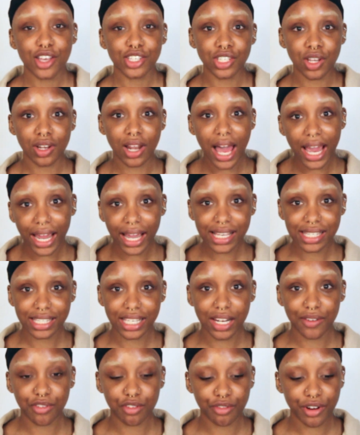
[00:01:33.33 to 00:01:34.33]
like I
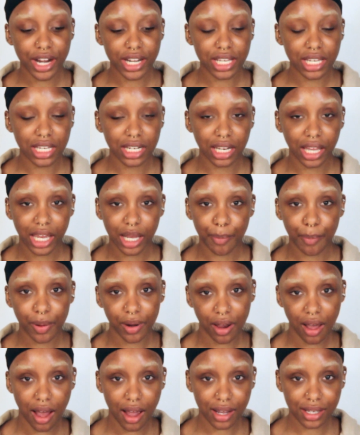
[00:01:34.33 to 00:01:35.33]
said, I've already
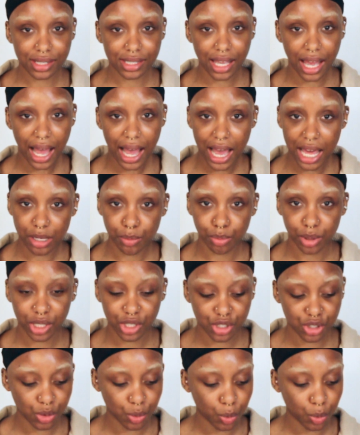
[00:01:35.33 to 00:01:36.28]
plucked and bleached the